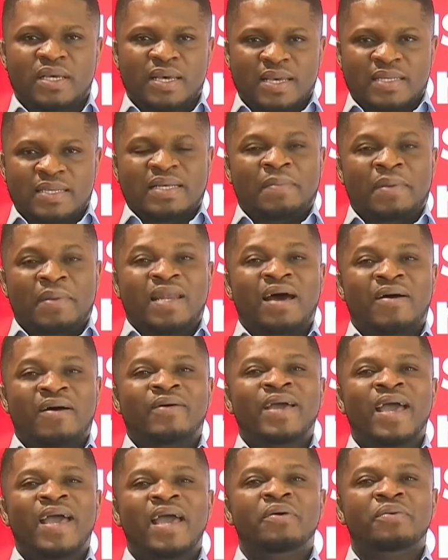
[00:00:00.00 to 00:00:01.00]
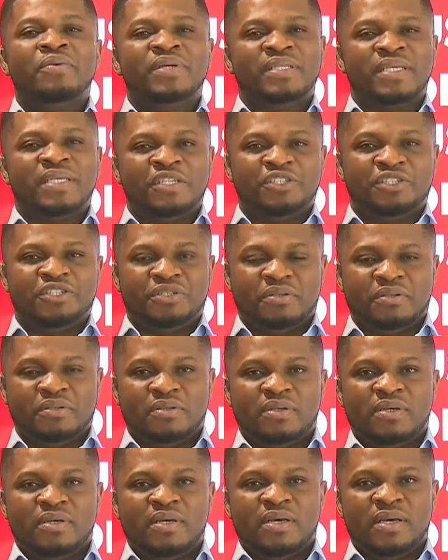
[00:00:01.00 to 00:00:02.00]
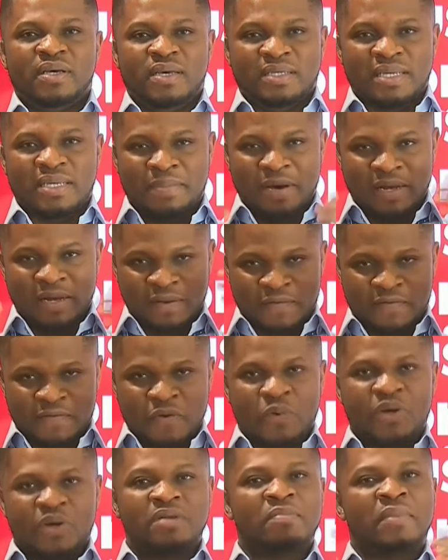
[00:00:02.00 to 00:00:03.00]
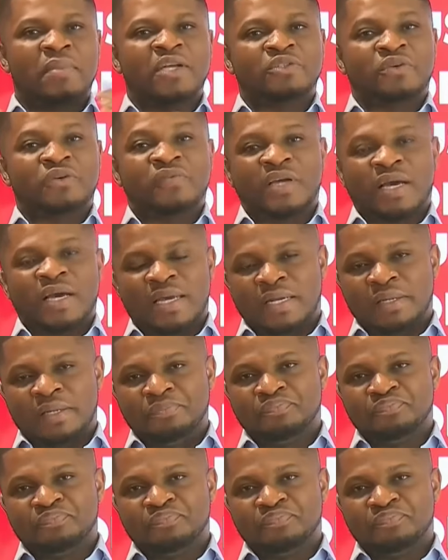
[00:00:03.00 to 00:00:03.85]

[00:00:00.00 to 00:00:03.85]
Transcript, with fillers: it's about our heritage, it's about the forward march of Ghana.